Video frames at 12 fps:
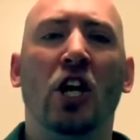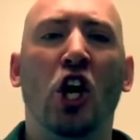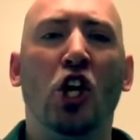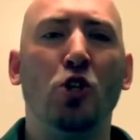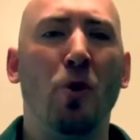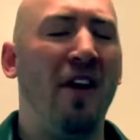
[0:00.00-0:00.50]

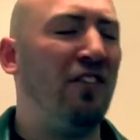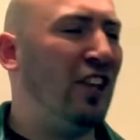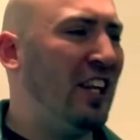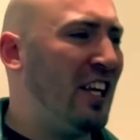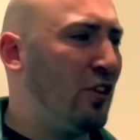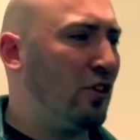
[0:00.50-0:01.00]
you have
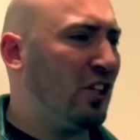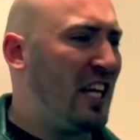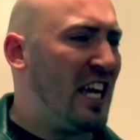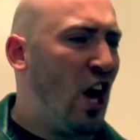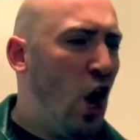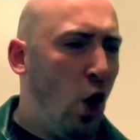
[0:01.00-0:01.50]

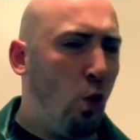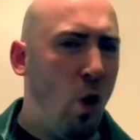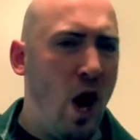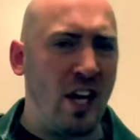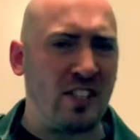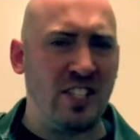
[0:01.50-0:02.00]
literally
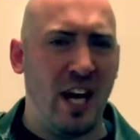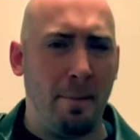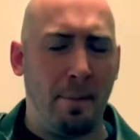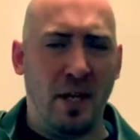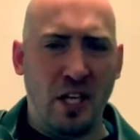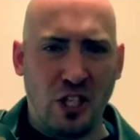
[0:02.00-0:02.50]
walked
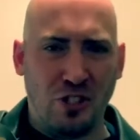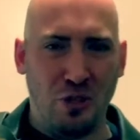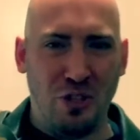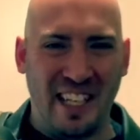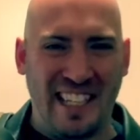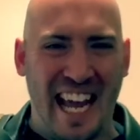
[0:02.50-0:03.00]
up to
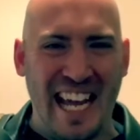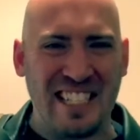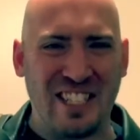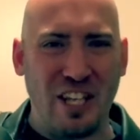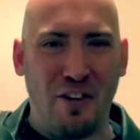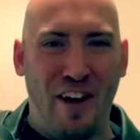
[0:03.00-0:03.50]
the
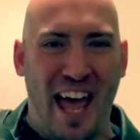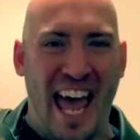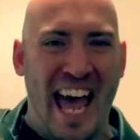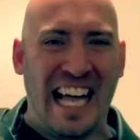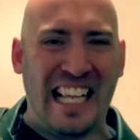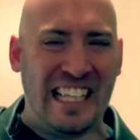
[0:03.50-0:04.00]
gates of
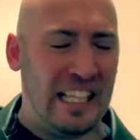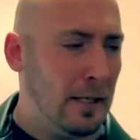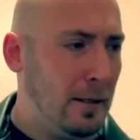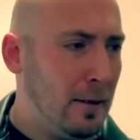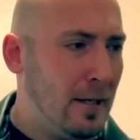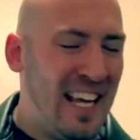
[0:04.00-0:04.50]
hell.
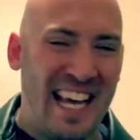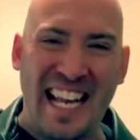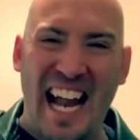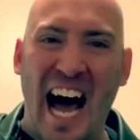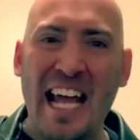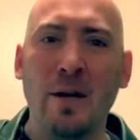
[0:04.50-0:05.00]
And
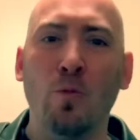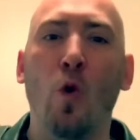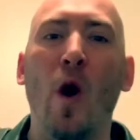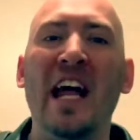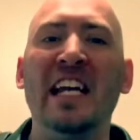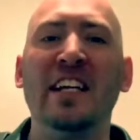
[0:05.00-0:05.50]
I am
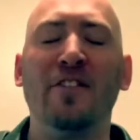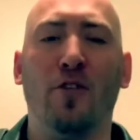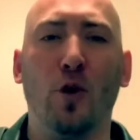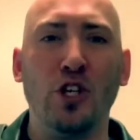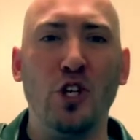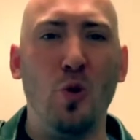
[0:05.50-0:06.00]
waiting
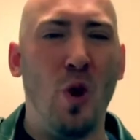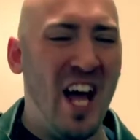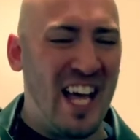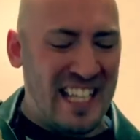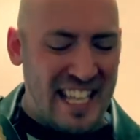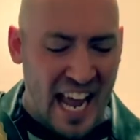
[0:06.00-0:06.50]
for you
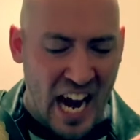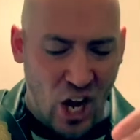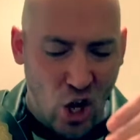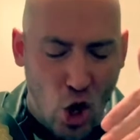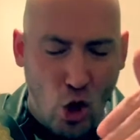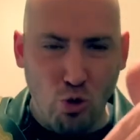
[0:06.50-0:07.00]
there,
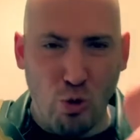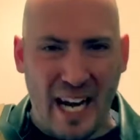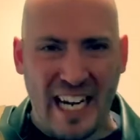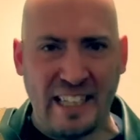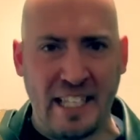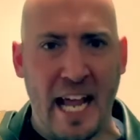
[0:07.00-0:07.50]
right
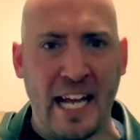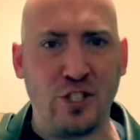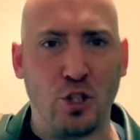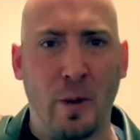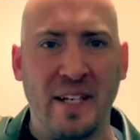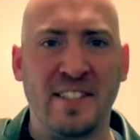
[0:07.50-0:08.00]
at the
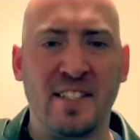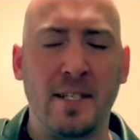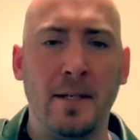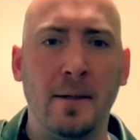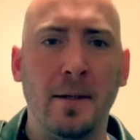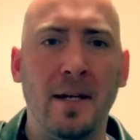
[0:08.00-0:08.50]
entrance.
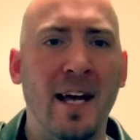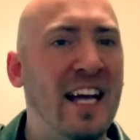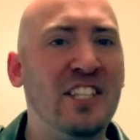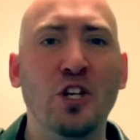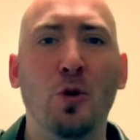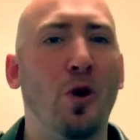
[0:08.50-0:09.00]

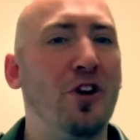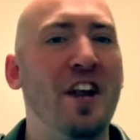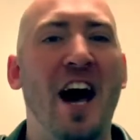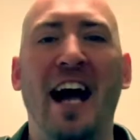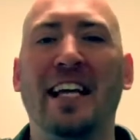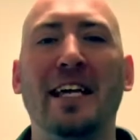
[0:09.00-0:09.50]
And you will
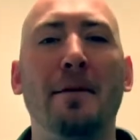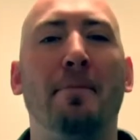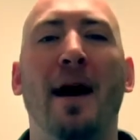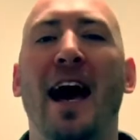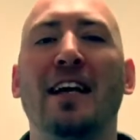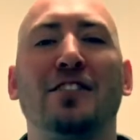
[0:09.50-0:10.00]
not get
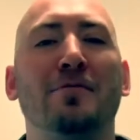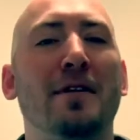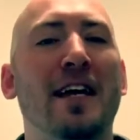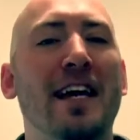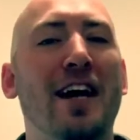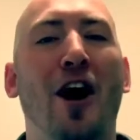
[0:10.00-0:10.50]
past
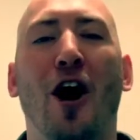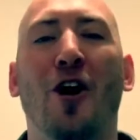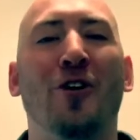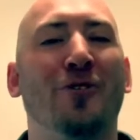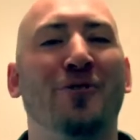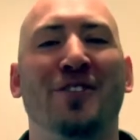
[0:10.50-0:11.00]
me.
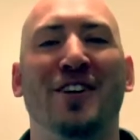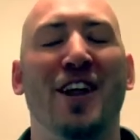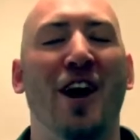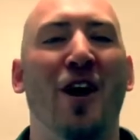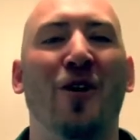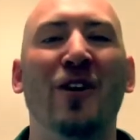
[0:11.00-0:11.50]
Oh
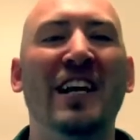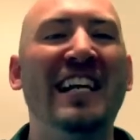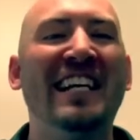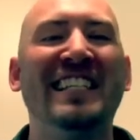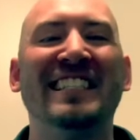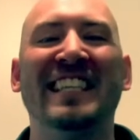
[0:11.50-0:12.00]
no,
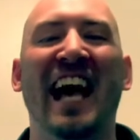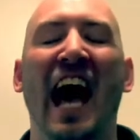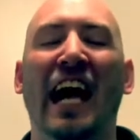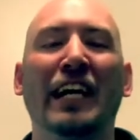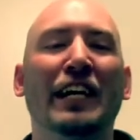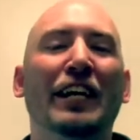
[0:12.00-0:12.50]

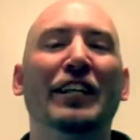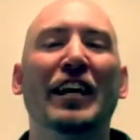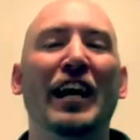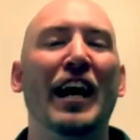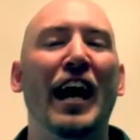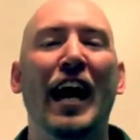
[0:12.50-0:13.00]
Zach
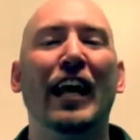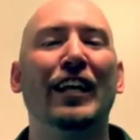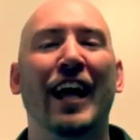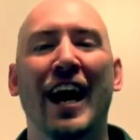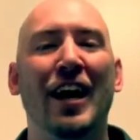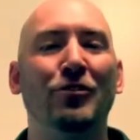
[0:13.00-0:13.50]
the
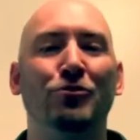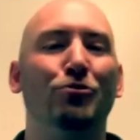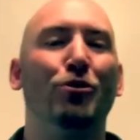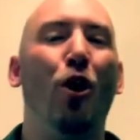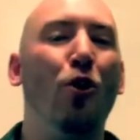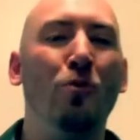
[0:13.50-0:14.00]
Hellhound
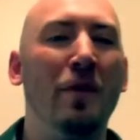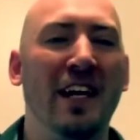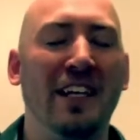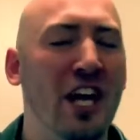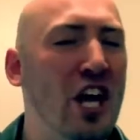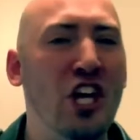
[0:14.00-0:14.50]

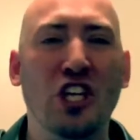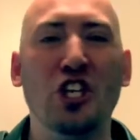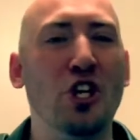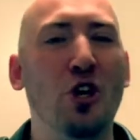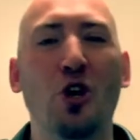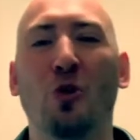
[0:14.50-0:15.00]
Romig.
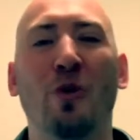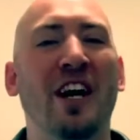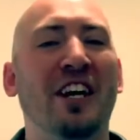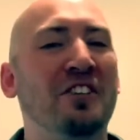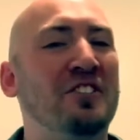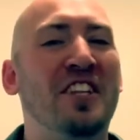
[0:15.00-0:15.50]
You
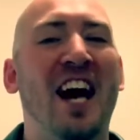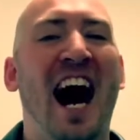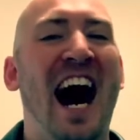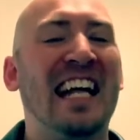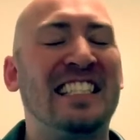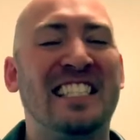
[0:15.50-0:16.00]
will
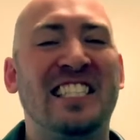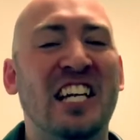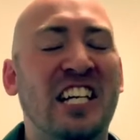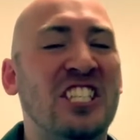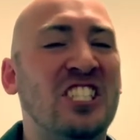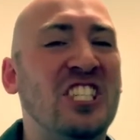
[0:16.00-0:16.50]
not
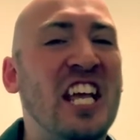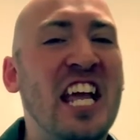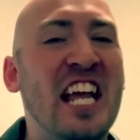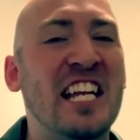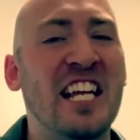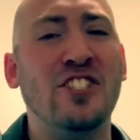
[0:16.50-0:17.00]

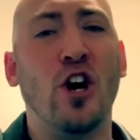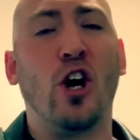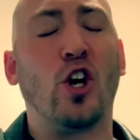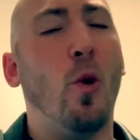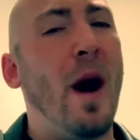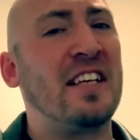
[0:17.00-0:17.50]
succeed in your
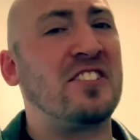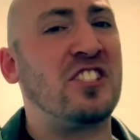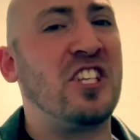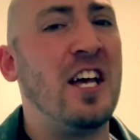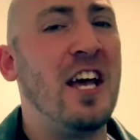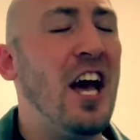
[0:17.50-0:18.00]

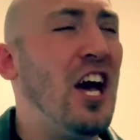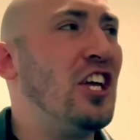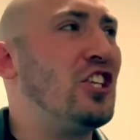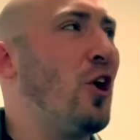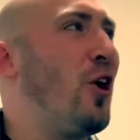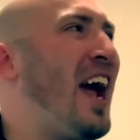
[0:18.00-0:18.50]
quest.
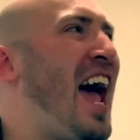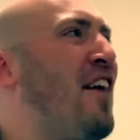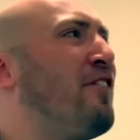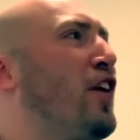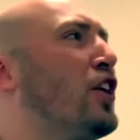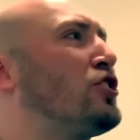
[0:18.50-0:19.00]
Your
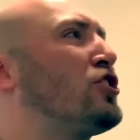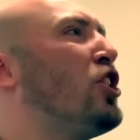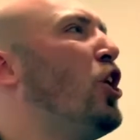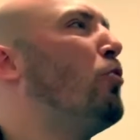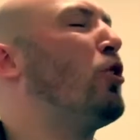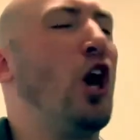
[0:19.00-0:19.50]
efforts
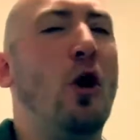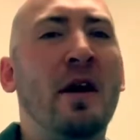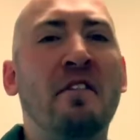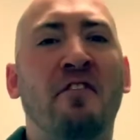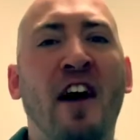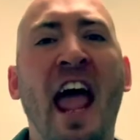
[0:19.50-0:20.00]
will go
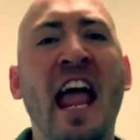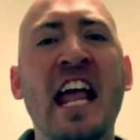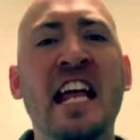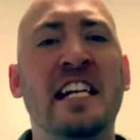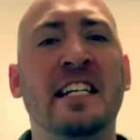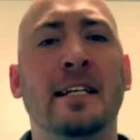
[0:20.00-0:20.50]
in
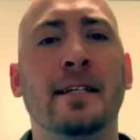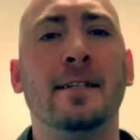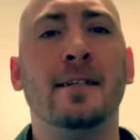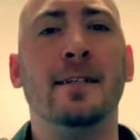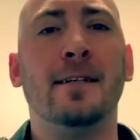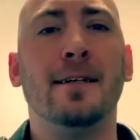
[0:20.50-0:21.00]
vain,
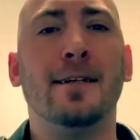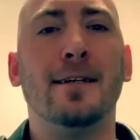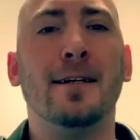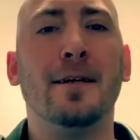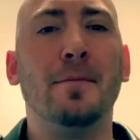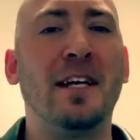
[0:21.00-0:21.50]

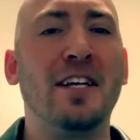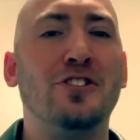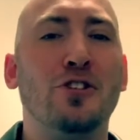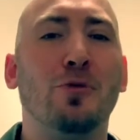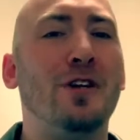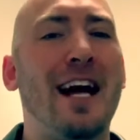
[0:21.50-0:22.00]
because
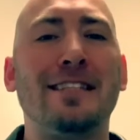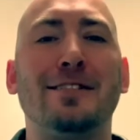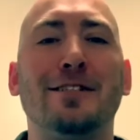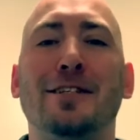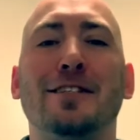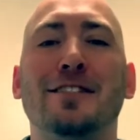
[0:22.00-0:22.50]
you will not
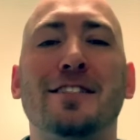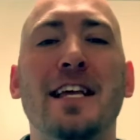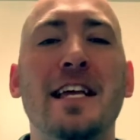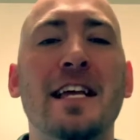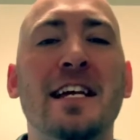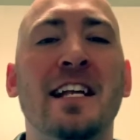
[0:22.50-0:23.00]

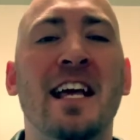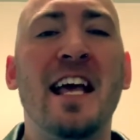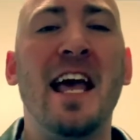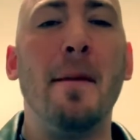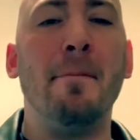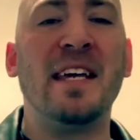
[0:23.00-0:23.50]
succeed
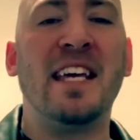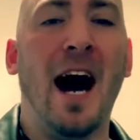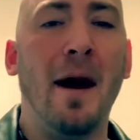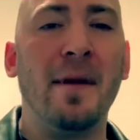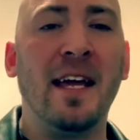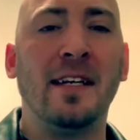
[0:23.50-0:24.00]
in
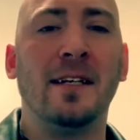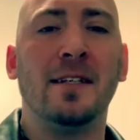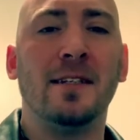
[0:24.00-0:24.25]
becoming